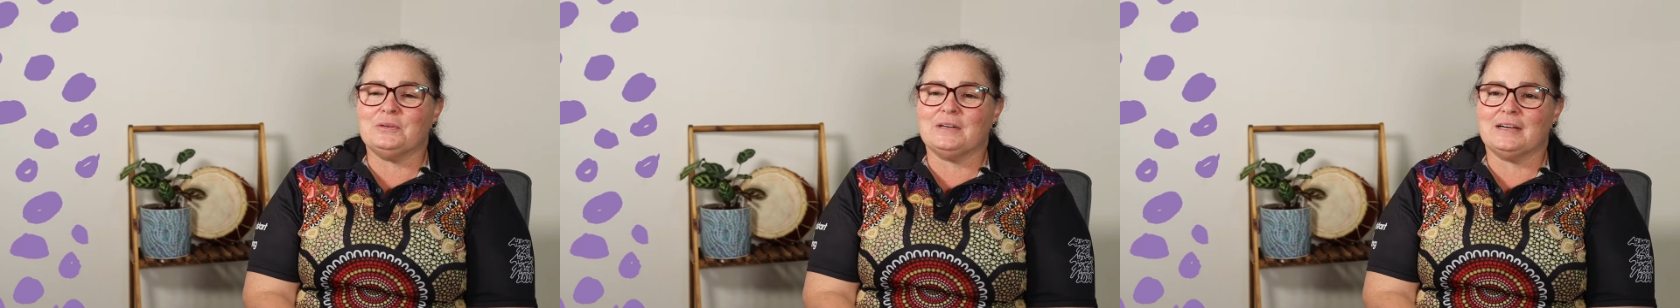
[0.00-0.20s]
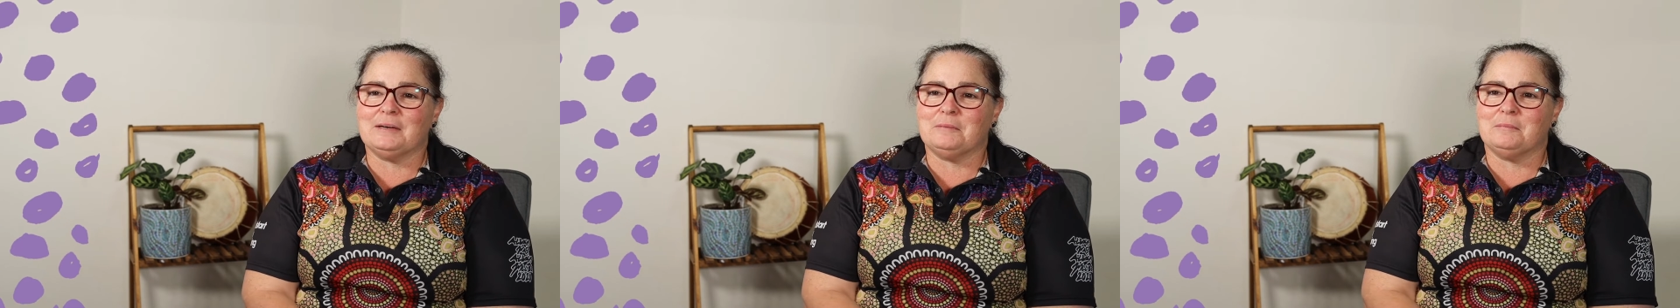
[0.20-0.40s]

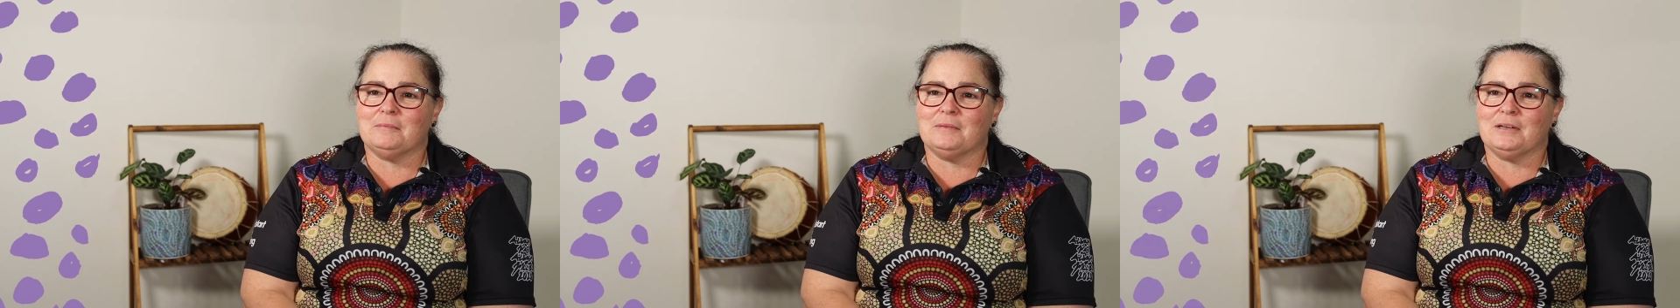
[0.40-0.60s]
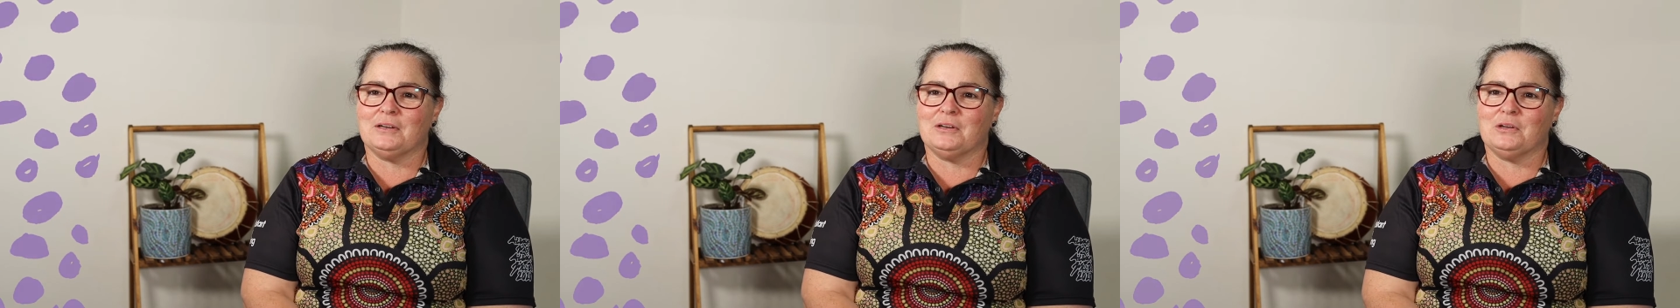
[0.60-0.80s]
come
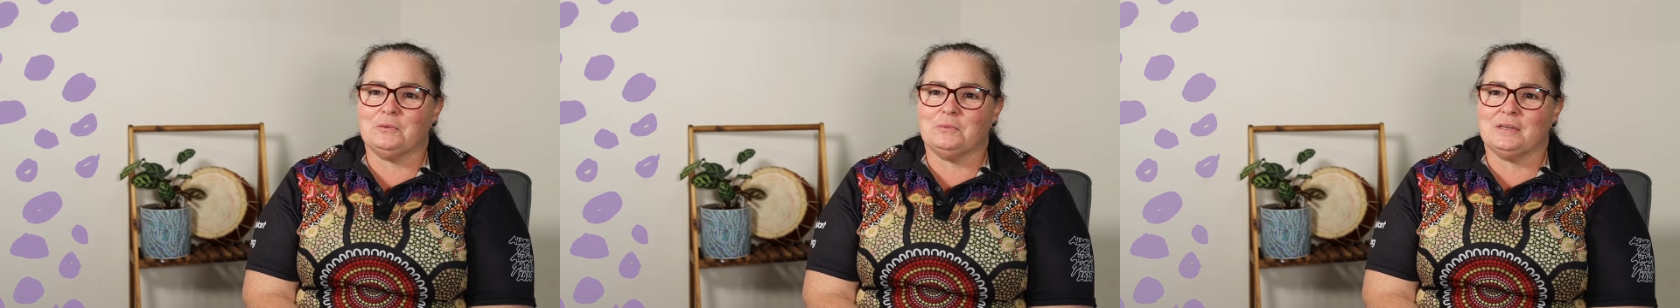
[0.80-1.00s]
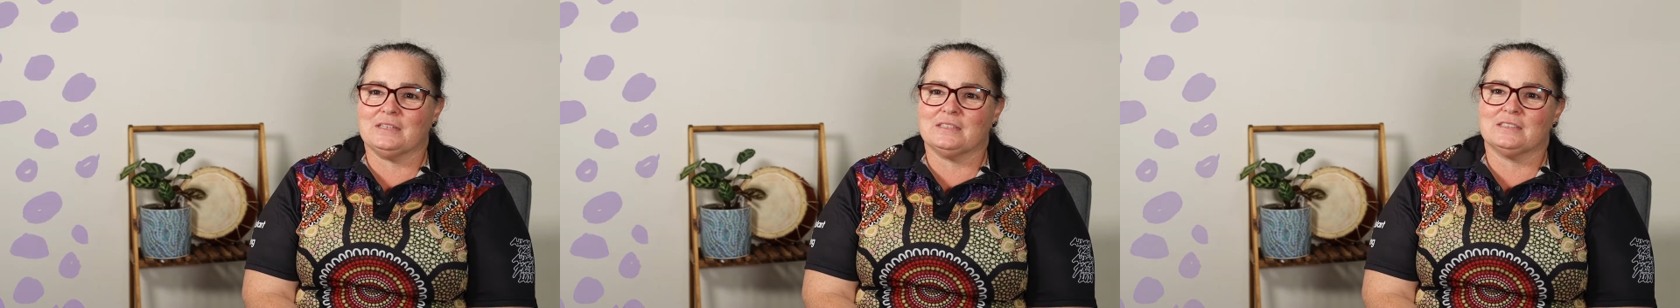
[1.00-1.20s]
a long
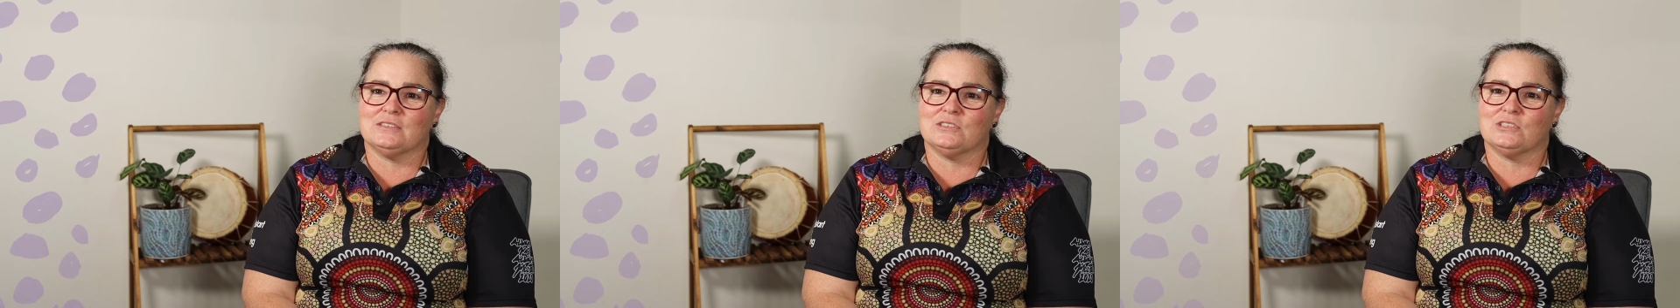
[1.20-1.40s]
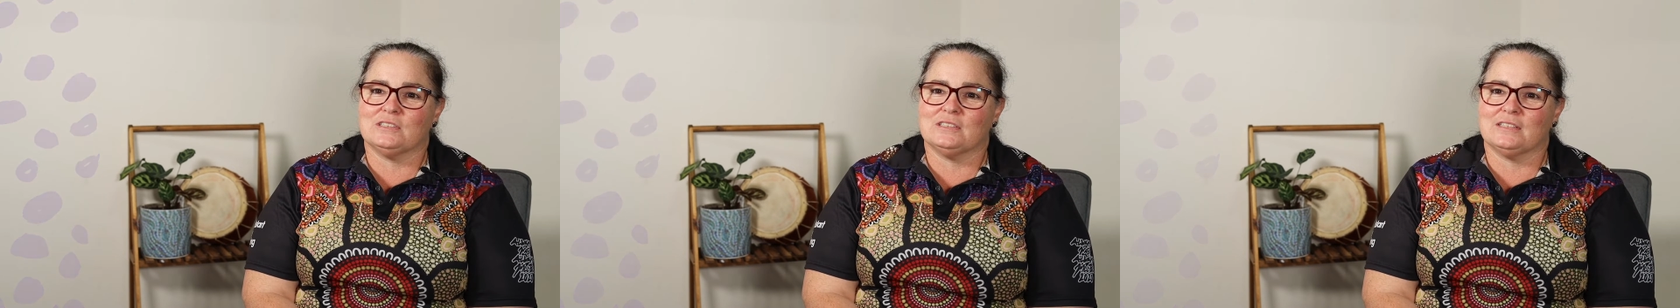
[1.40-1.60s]
way
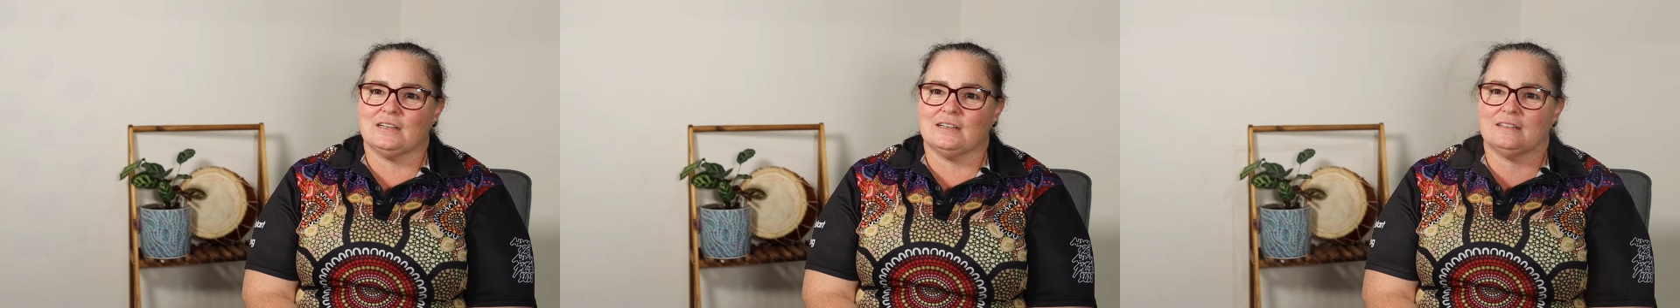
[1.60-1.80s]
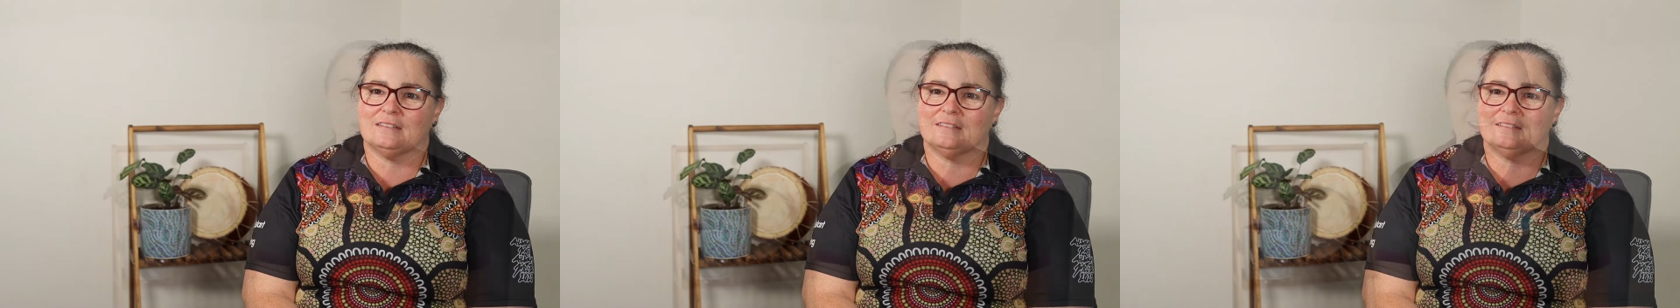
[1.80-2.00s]
since she
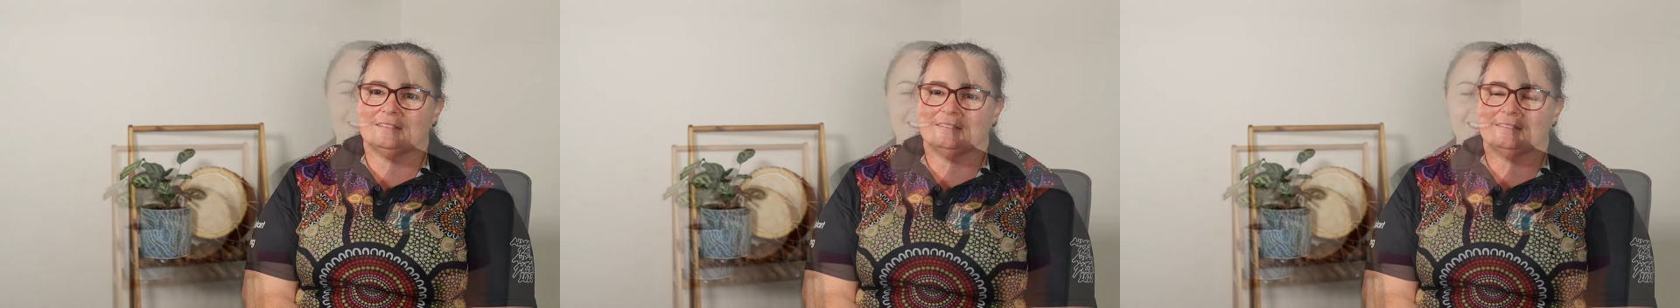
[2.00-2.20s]
started.